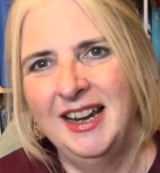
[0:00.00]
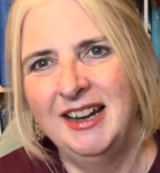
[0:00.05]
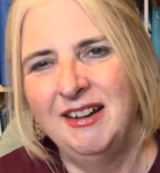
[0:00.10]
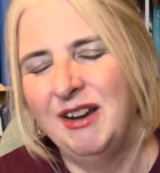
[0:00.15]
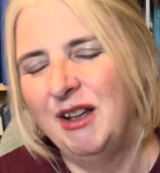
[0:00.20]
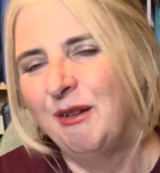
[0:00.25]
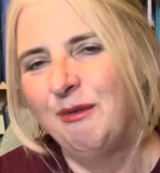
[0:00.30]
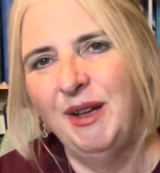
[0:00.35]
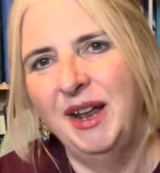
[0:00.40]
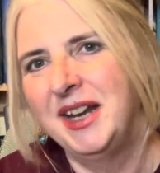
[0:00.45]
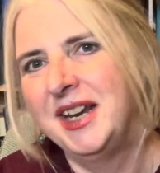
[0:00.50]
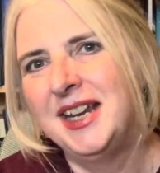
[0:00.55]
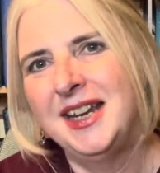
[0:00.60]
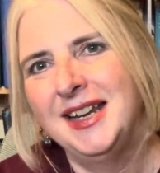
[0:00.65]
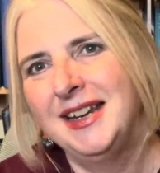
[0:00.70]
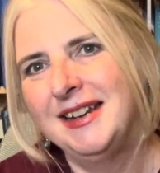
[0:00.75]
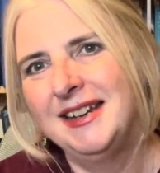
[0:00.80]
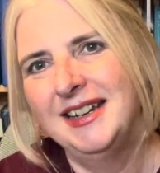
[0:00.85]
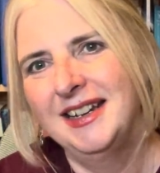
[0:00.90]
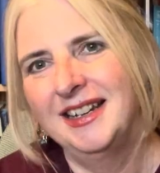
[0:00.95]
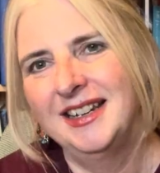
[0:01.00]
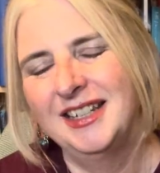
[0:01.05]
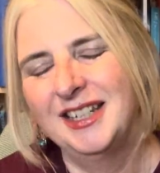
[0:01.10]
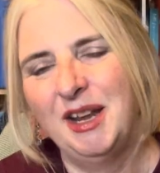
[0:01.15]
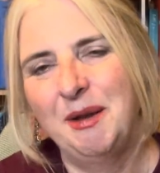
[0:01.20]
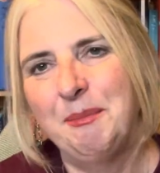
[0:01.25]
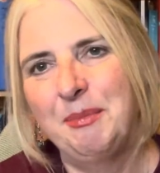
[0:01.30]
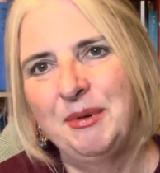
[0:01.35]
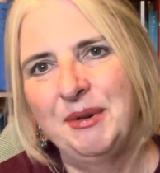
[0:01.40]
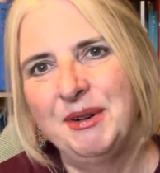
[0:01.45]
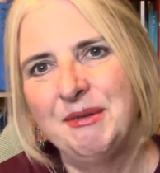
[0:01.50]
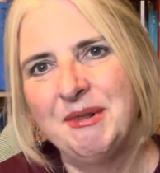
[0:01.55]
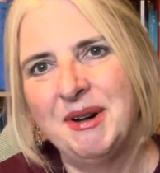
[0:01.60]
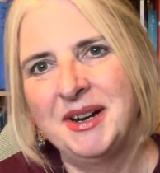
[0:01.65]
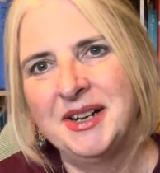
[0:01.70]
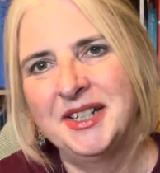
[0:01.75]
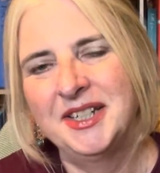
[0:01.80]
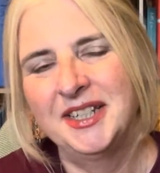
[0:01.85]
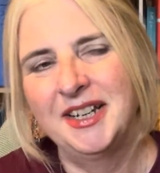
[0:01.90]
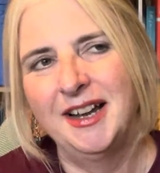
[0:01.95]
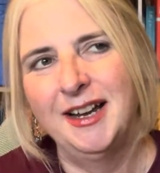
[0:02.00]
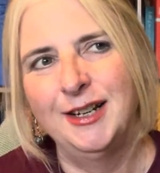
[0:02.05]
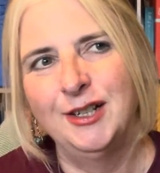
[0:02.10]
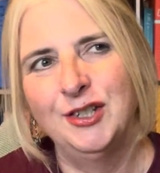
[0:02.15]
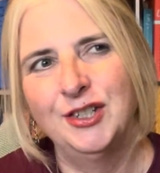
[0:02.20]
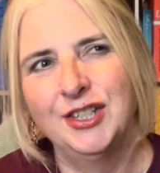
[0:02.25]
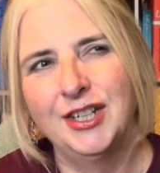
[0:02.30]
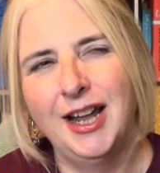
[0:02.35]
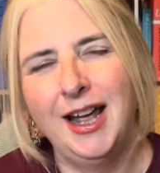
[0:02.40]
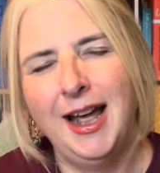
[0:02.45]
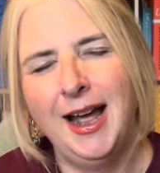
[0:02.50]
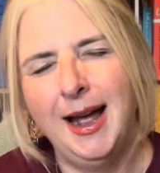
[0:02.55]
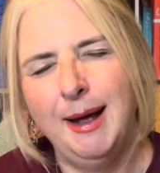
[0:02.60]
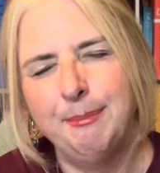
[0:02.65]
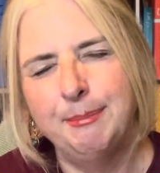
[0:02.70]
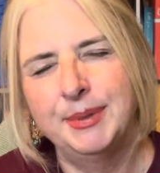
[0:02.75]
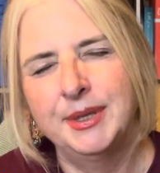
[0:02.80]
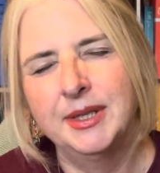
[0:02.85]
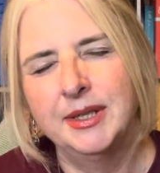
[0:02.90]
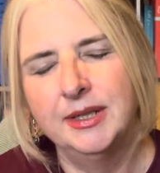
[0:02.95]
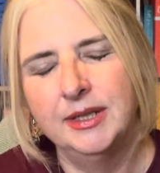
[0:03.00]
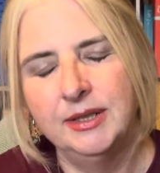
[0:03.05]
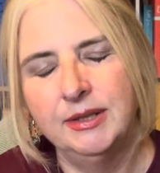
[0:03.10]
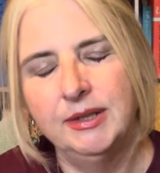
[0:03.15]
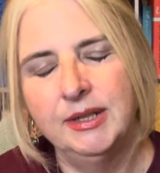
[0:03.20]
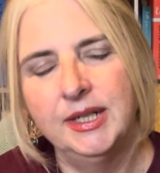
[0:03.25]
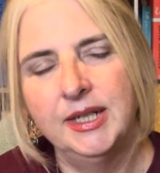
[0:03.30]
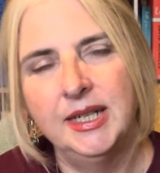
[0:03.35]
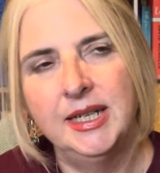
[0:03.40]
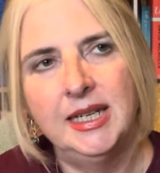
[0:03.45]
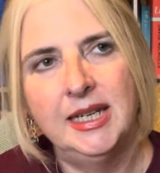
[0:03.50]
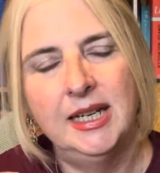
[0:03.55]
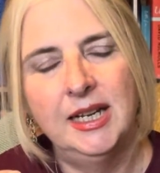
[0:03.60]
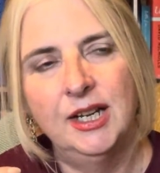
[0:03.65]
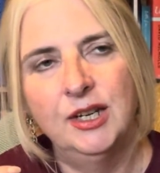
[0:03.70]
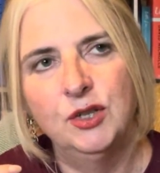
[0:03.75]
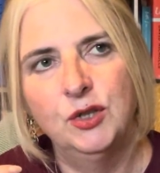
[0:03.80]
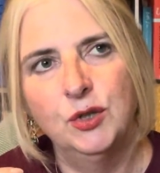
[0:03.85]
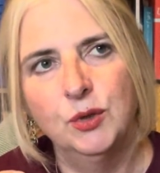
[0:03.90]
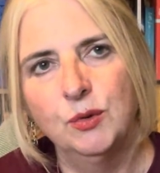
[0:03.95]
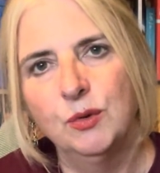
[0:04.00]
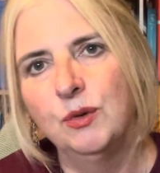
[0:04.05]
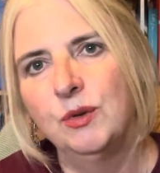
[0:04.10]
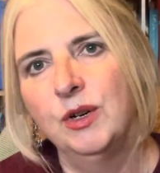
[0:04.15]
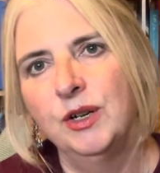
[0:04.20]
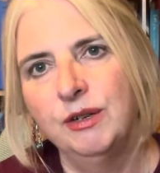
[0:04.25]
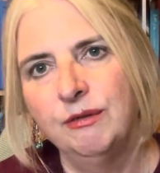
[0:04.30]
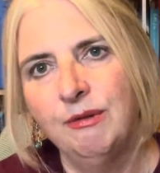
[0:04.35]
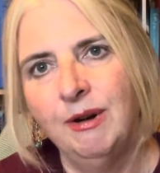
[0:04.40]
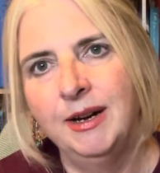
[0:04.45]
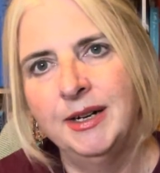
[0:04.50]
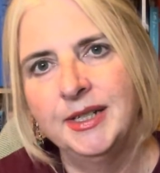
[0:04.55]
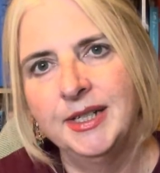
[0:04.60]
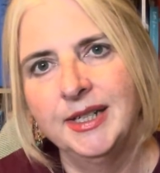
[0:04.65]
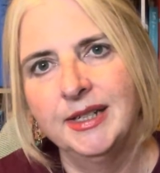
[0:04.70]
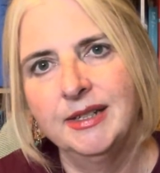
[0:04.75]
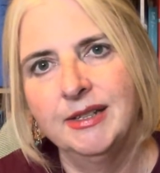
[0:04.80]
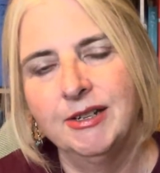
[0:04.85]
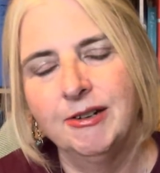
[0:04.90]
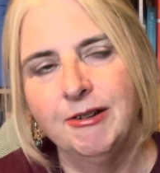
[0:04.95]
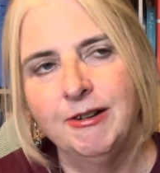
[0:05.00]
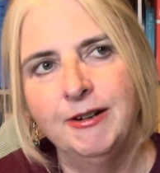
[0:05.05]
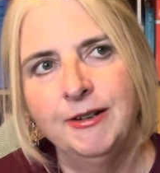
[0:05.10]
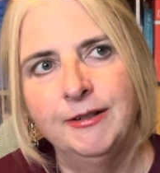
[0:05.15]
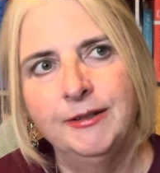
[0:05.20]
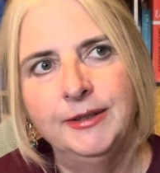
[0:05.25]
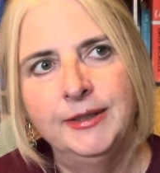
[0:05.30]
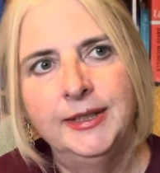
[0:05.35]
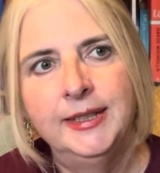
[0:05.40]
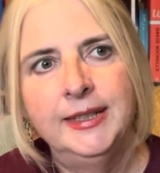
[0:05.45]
of any contemporary writer. I just absolutely adore her writing style.